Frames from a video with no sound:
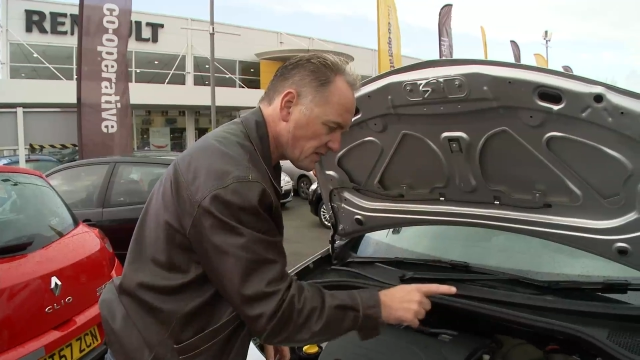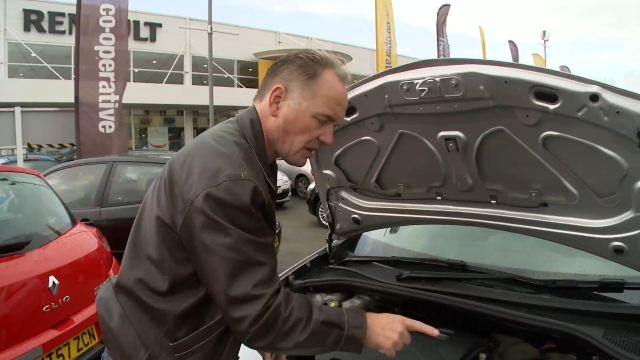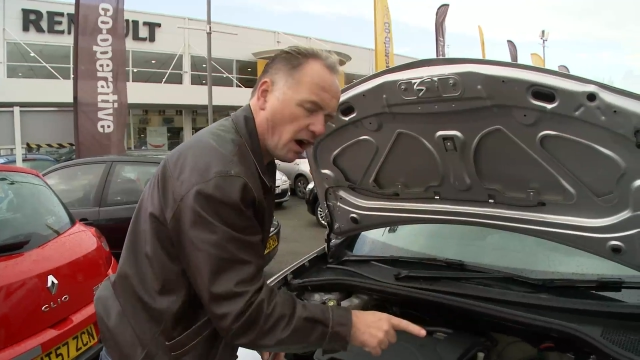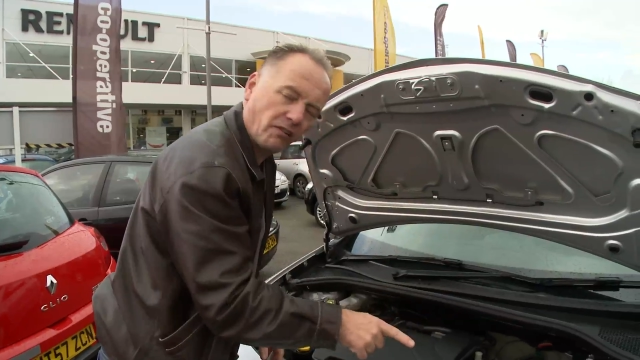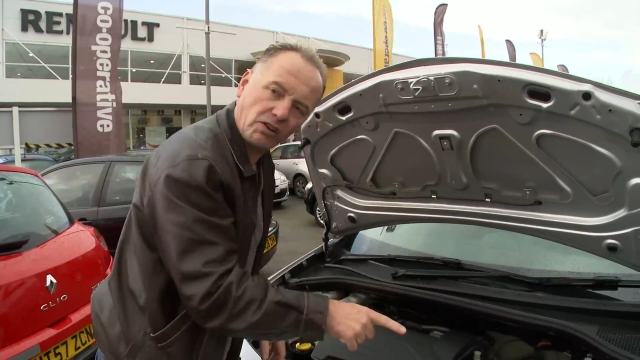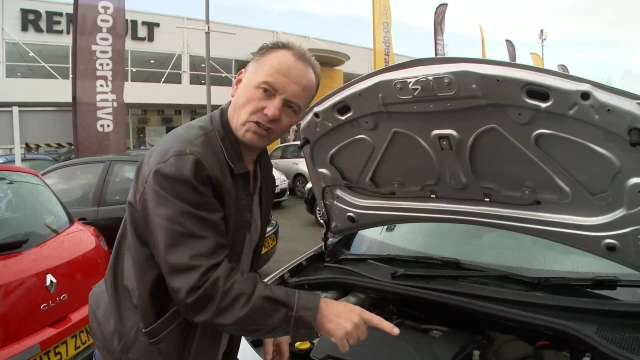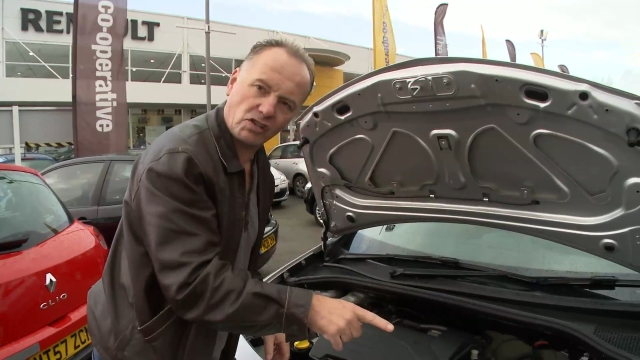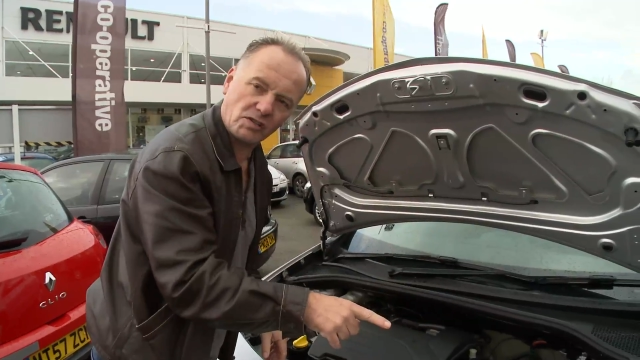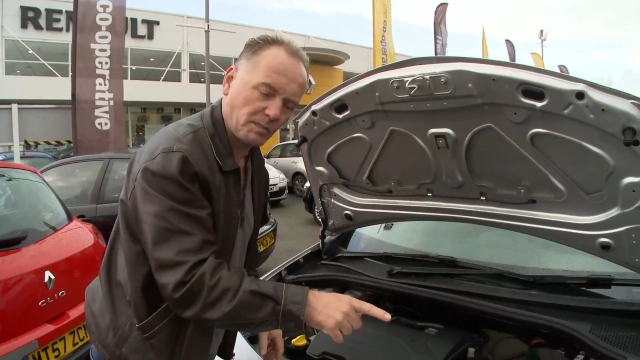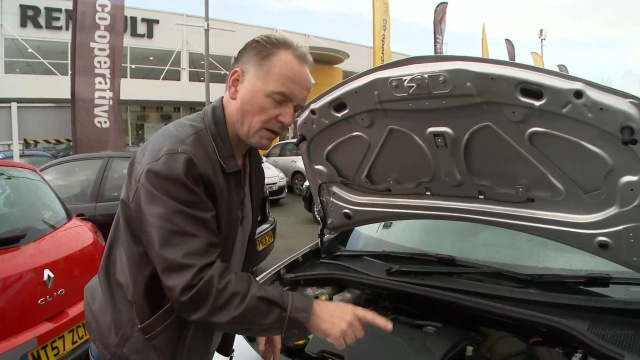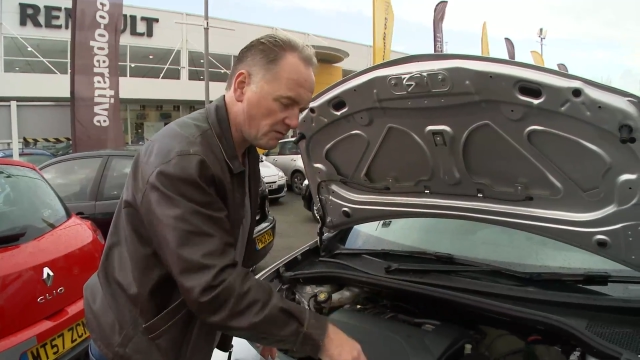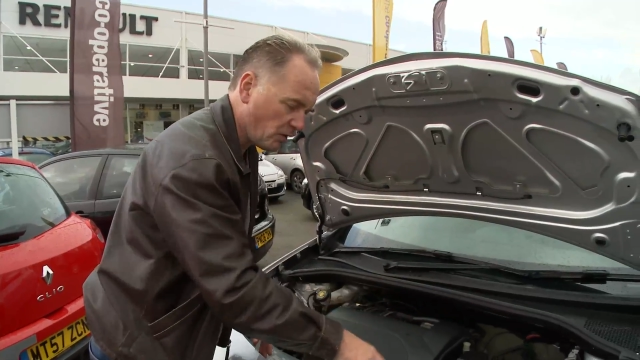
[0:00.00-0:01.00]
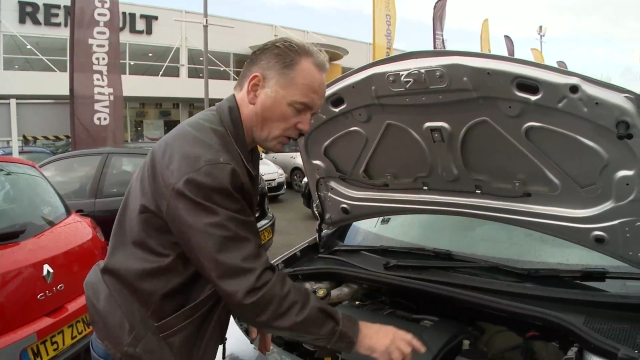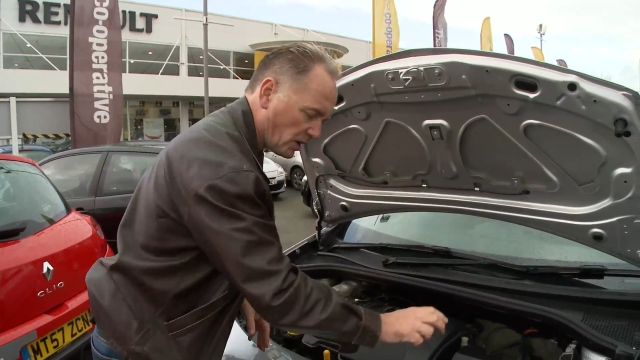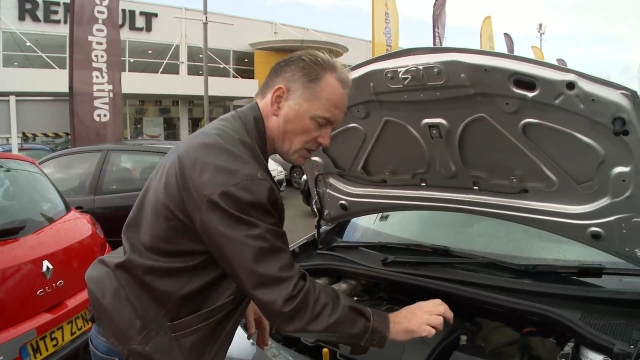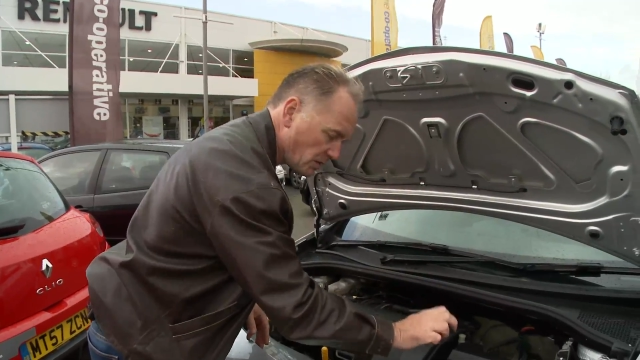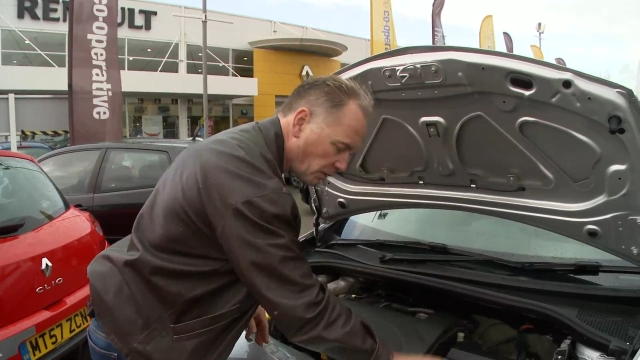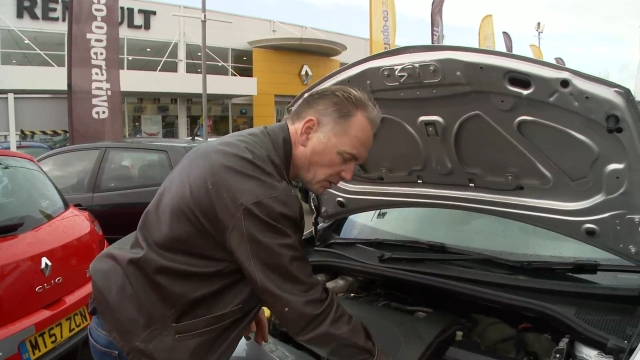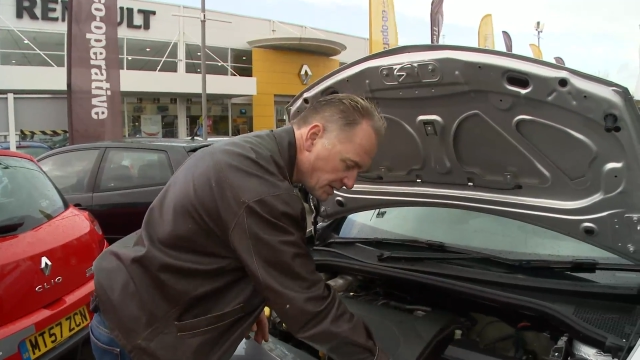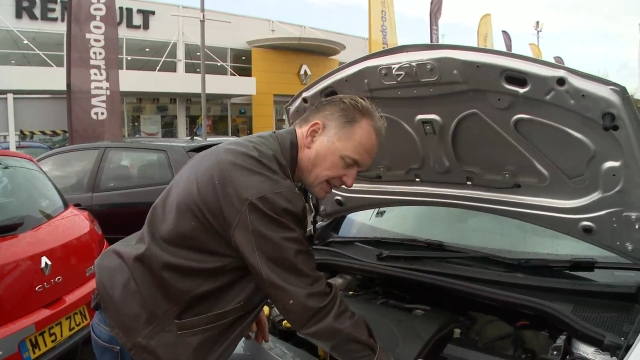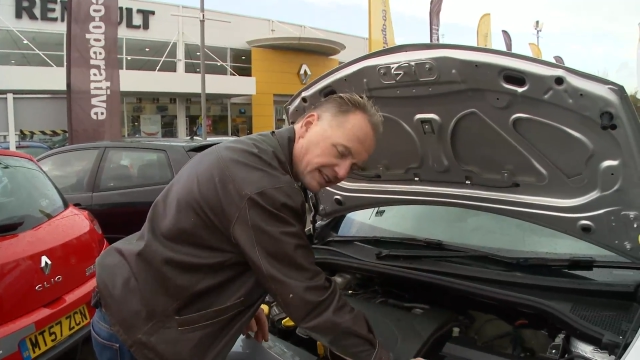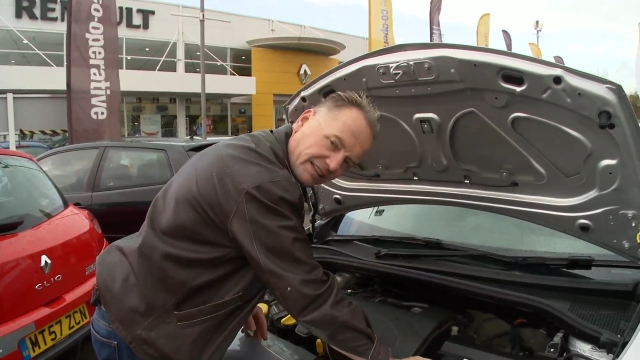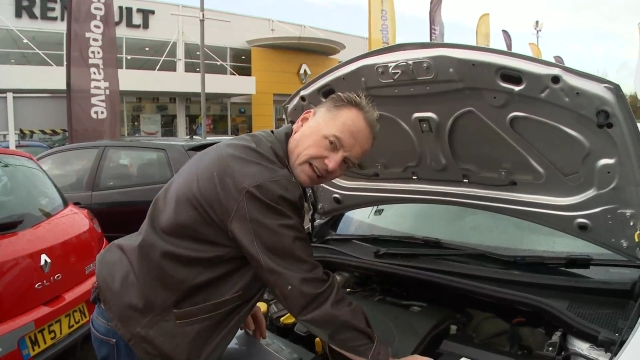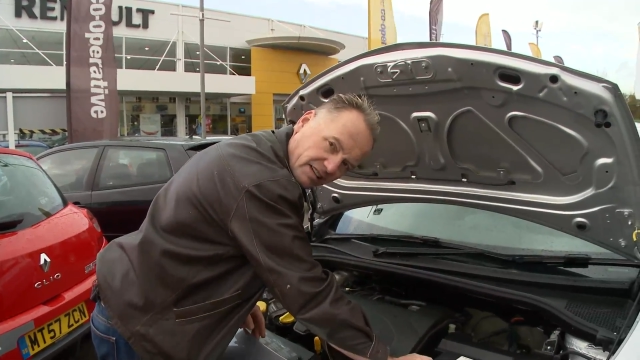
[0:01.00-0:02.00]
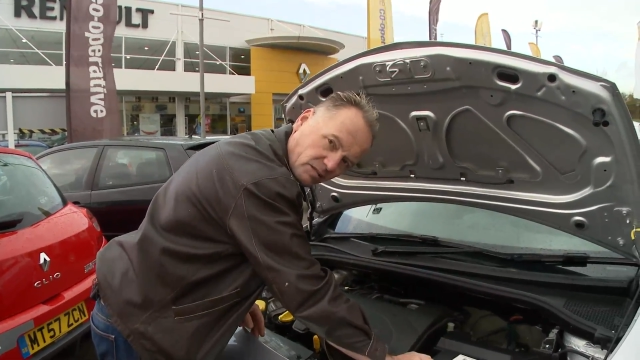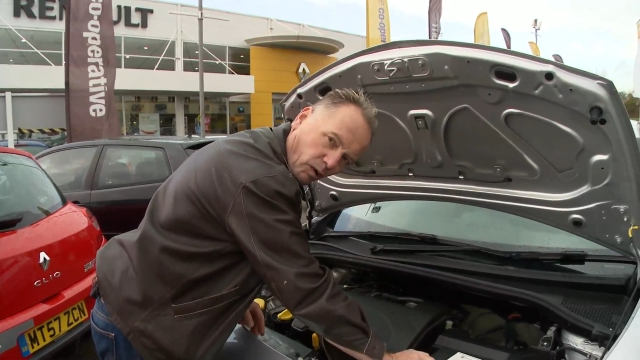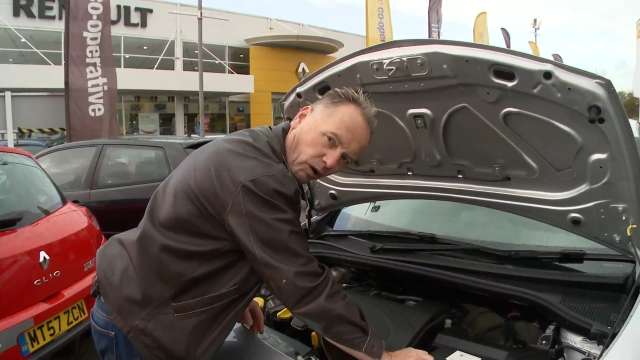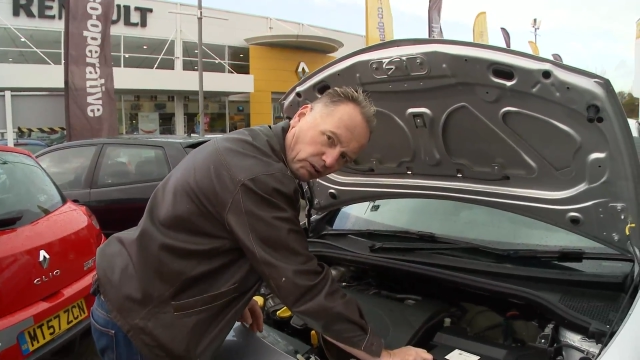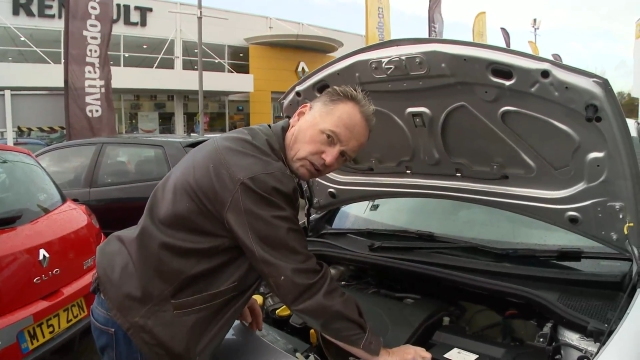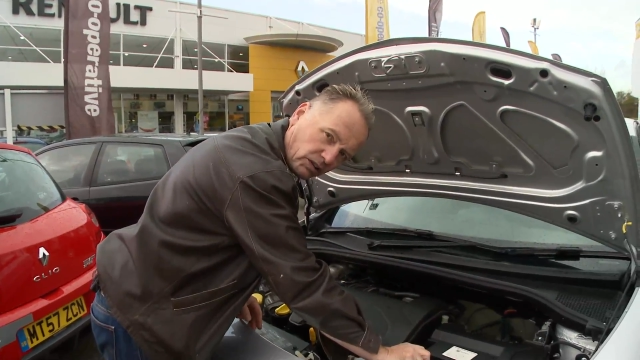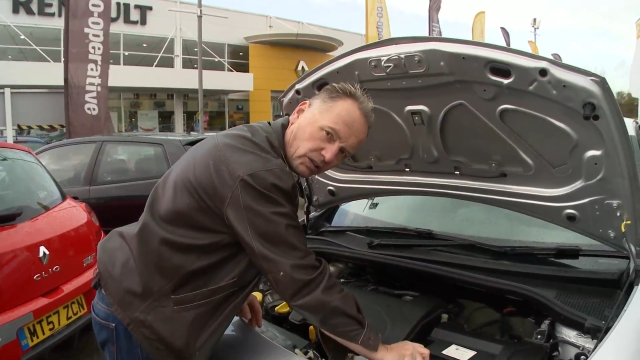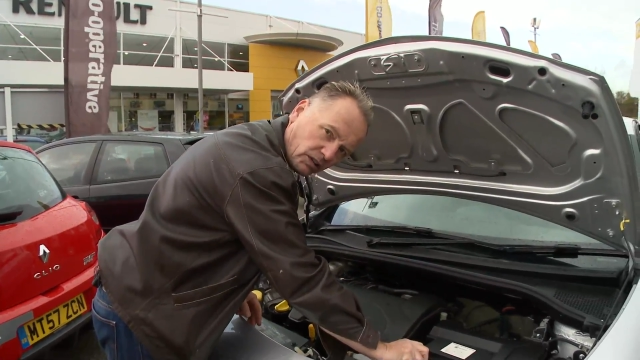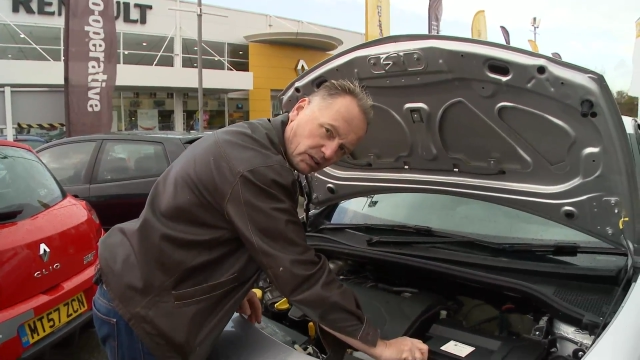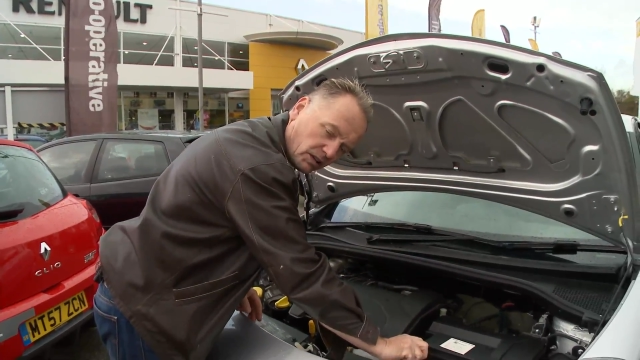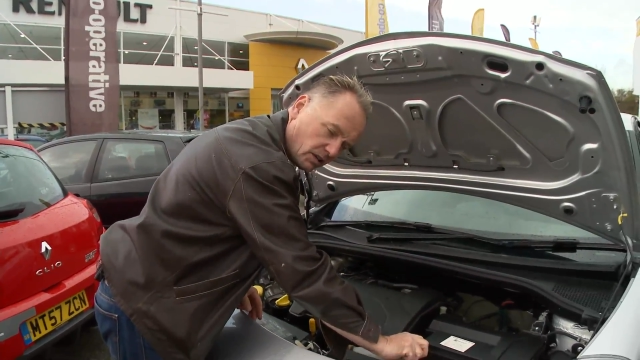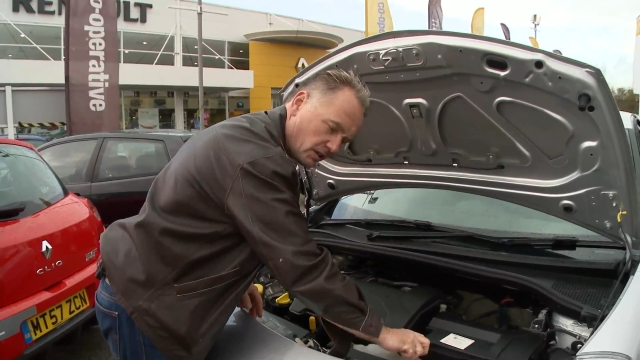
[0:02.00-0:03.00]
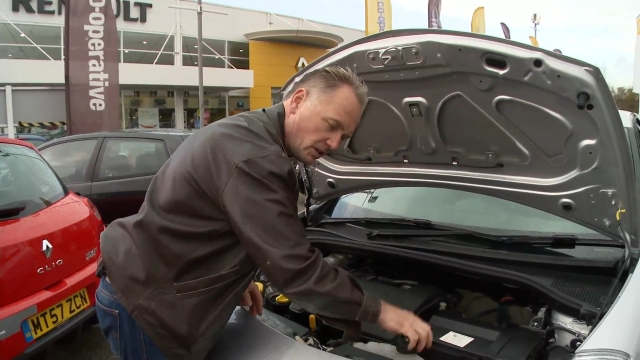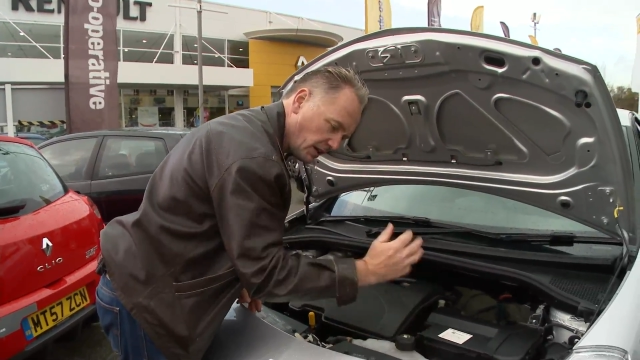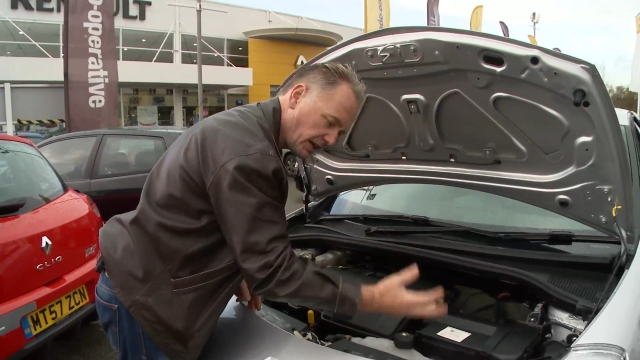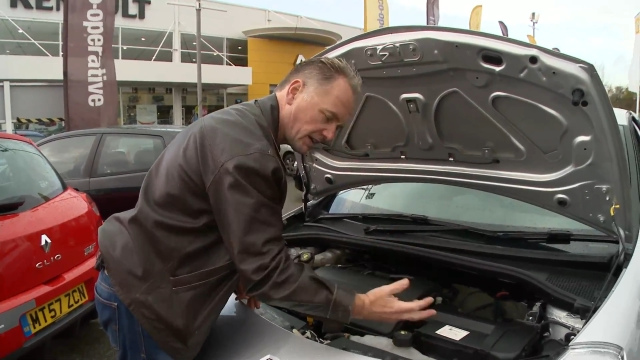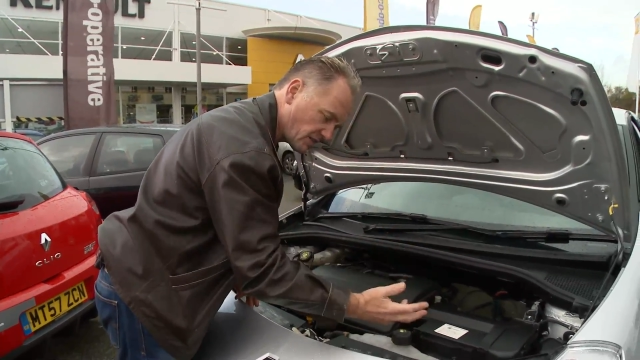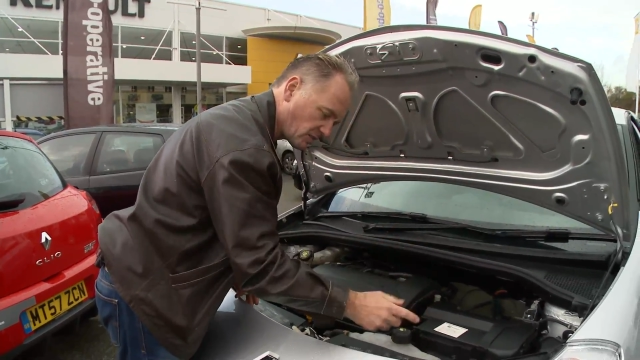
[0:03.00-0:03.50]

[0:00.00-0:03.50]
car had just been run and you undid this one, you get a